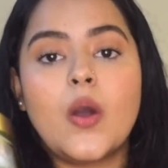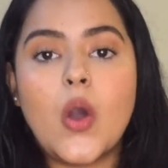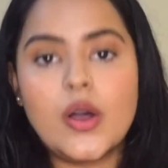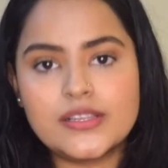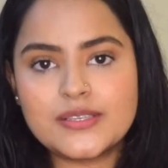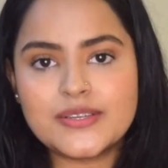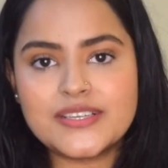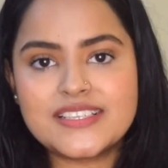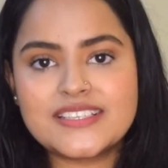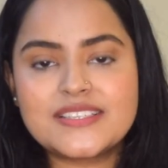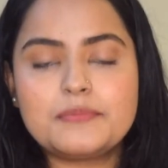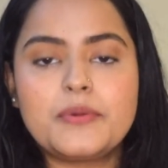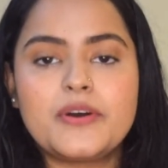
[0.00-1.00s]
also, it
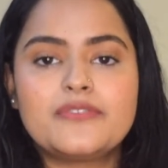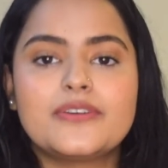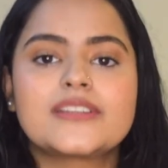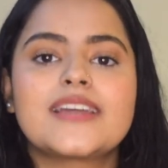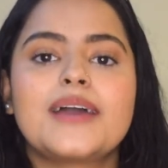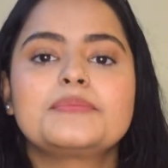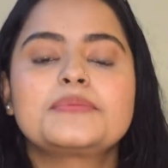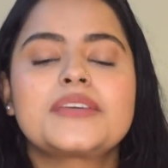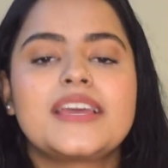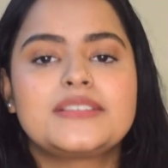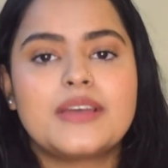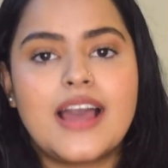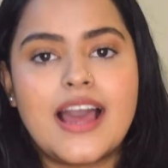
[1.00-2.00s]
is the perfect time to
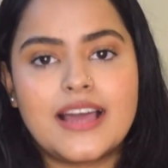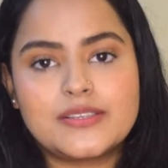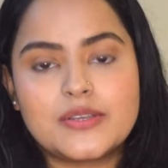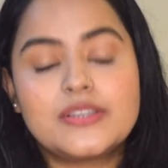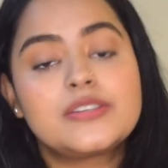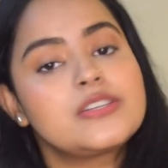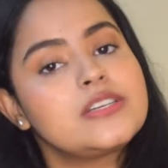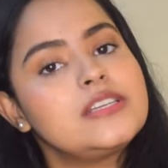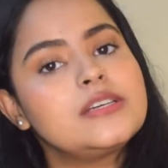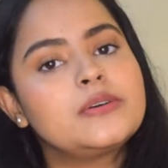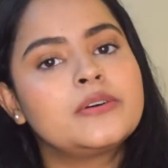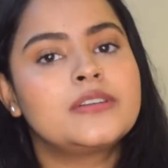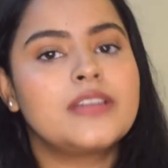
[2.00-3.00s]
get your hands on a
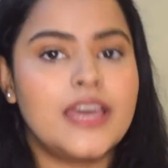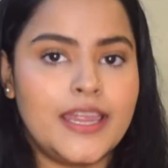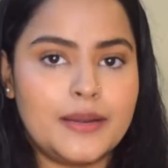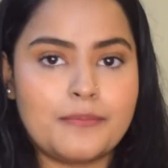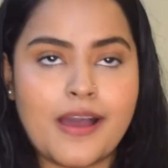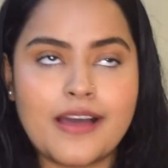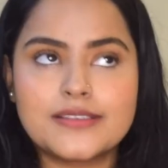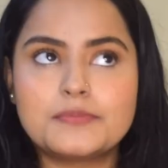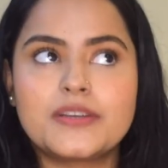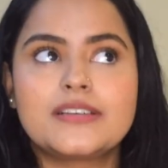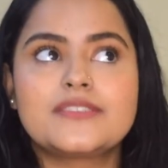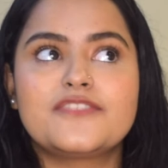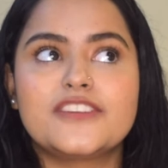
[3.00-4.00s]
really good hair mask,
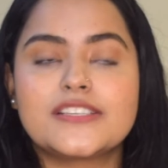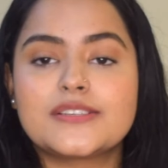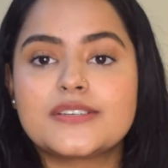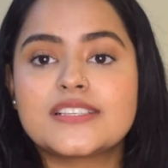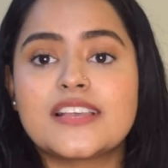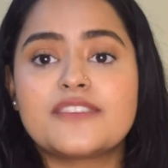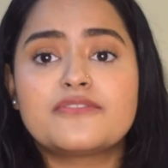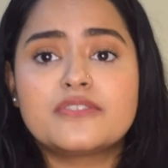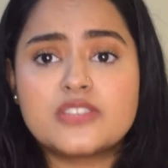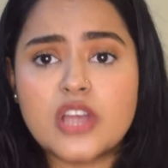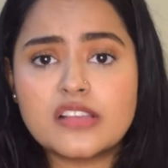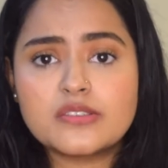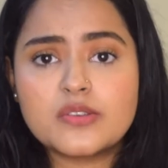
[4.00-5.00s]
because winters have
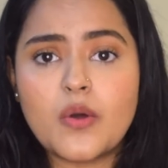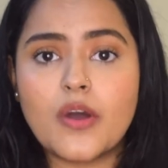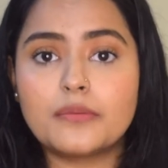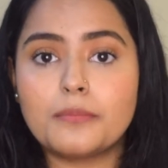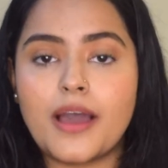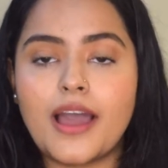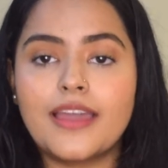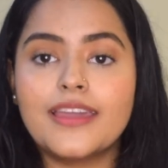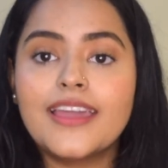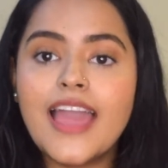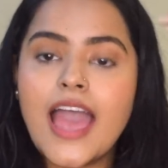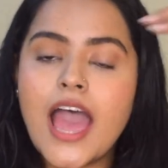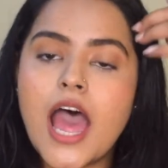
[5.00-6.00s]
just gone by
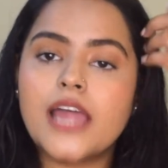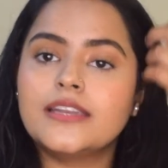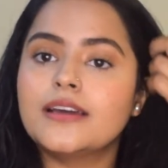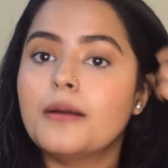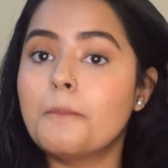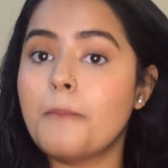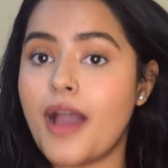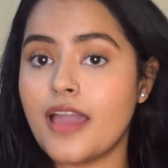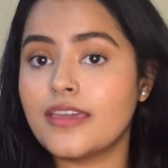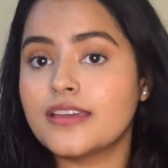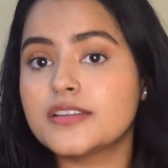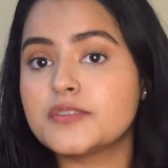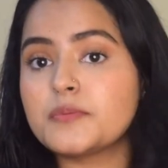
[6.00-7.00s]
and my
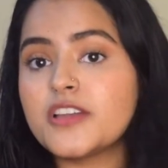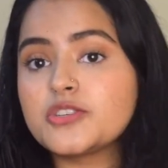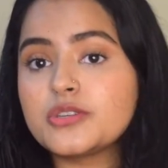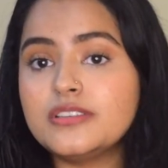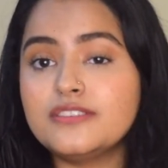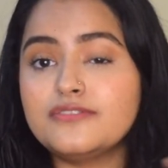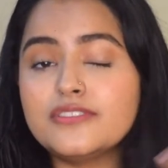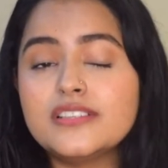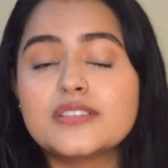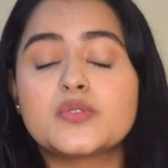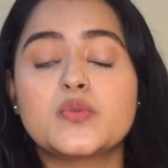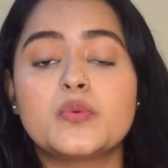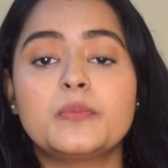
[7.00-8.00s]
hair especially
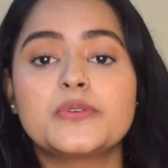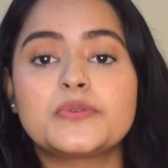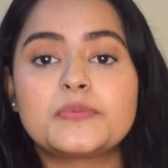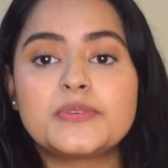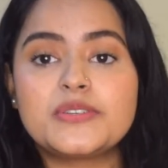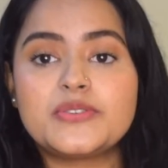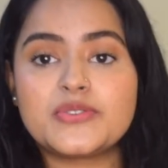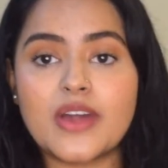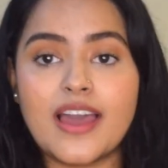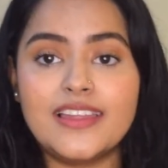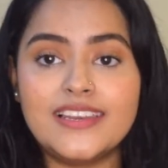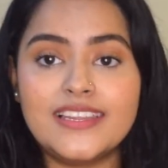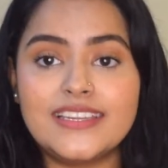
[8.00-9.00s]
feels super
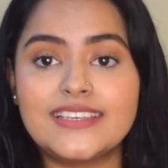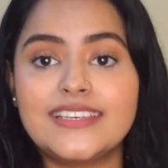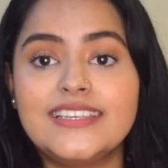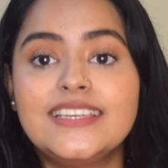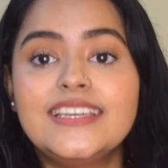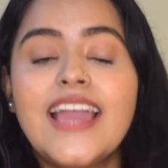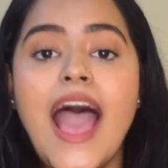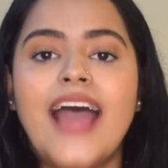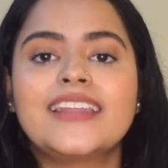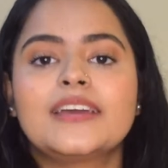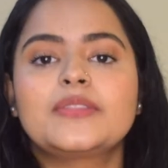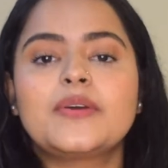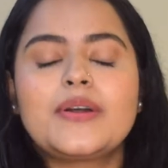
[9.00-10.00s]
dry lately, and
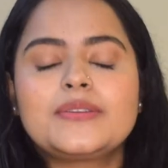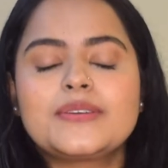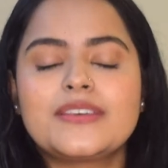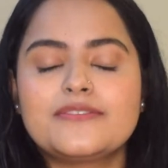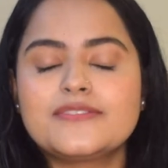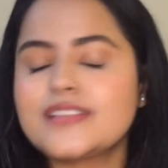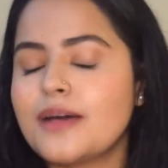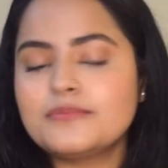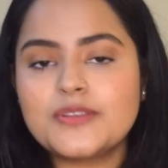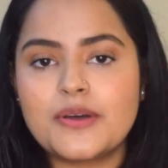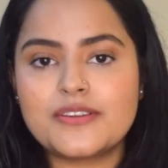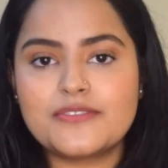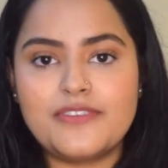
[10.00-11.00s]
I thought to give some
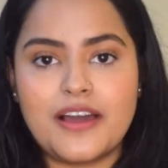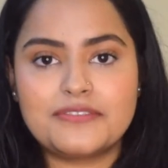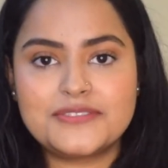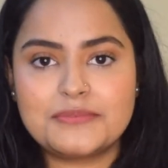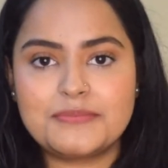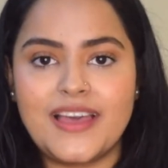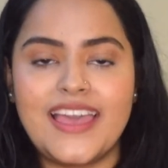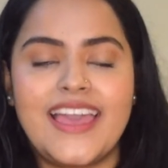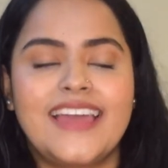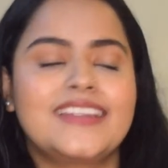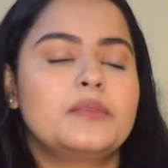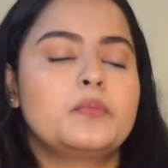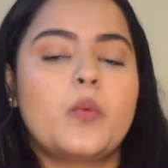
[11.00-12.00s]
sort of love to my
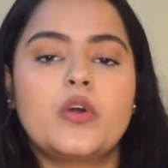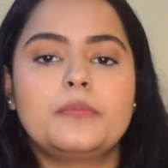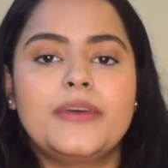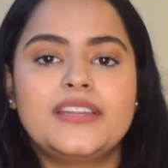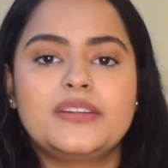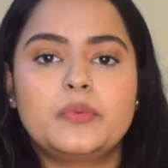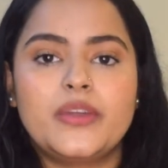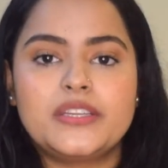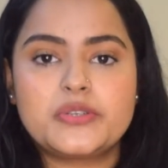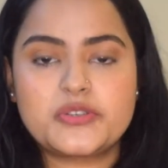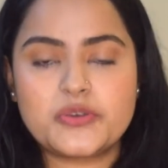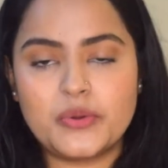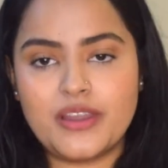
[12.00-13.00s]
hair, and what better way to
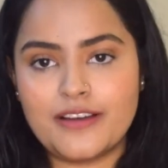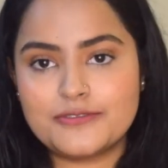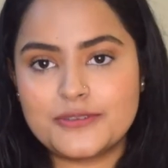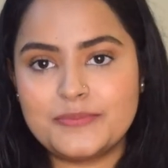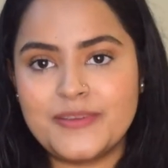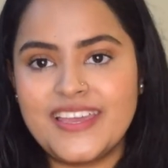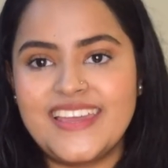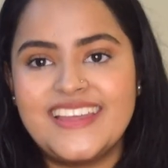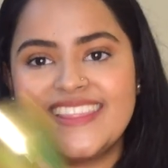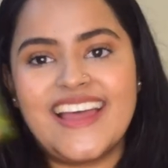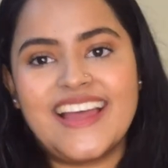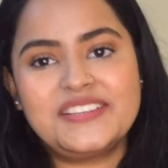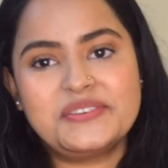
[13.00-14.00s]
show love to my hair
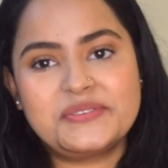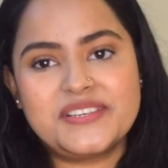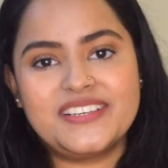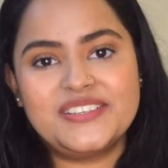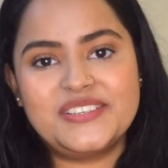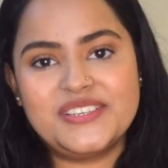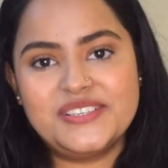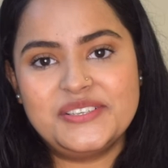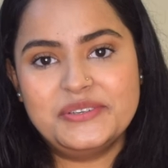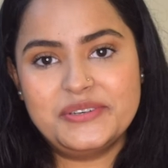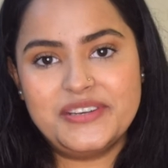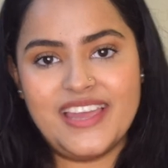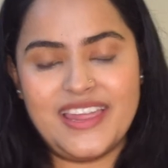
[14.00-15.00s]
than using a really
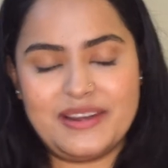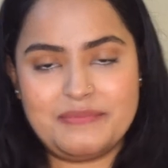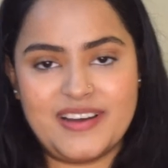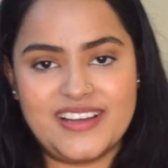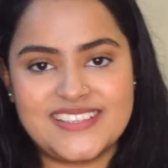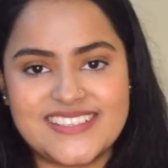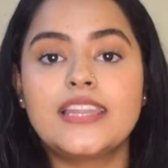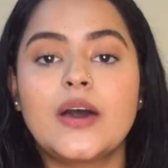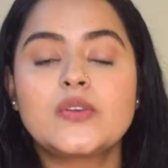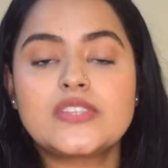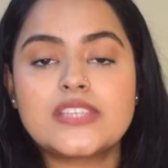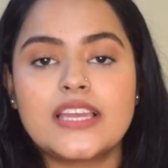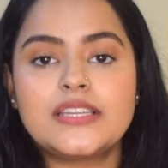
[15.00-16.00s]
good hair mask. Now
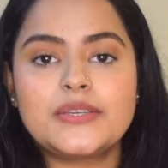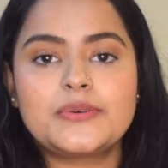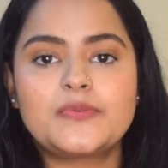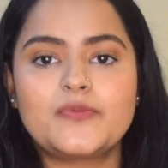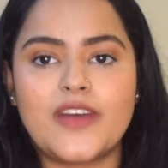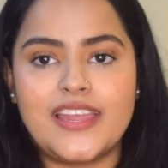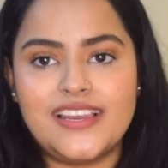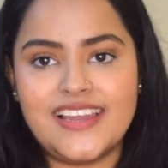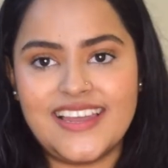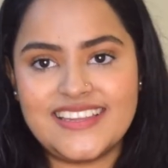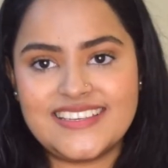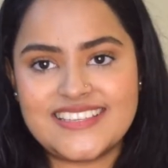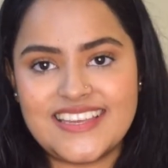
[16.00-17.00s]
stay tuned while
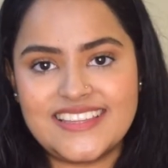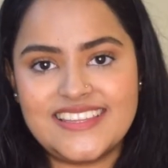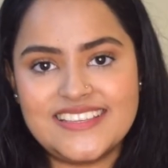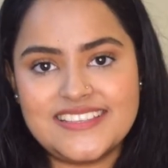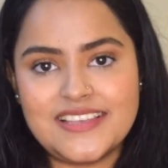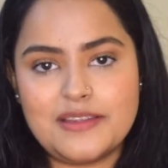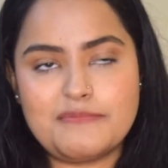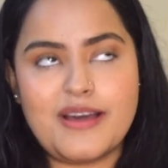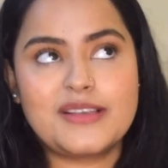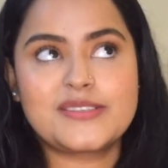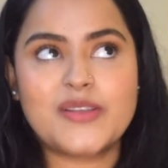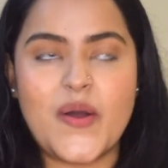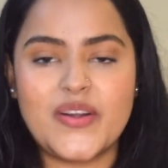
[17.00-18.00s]
I take this hair
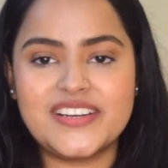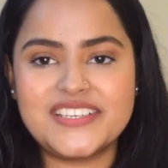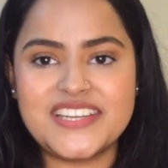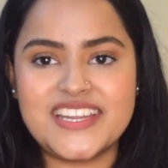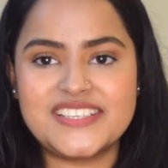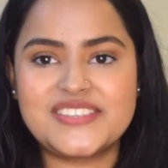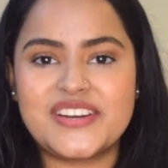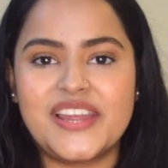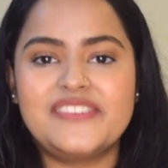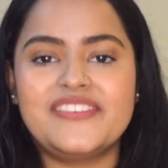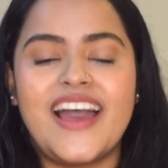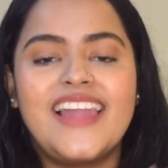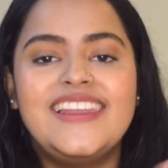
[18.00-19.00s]
mask on a test
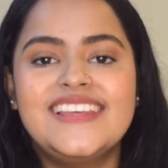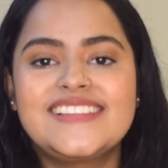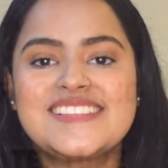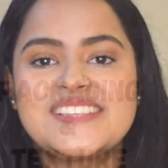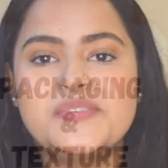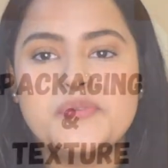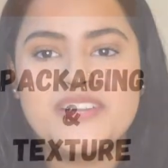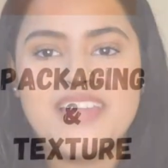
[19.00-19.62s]
drive and let's see what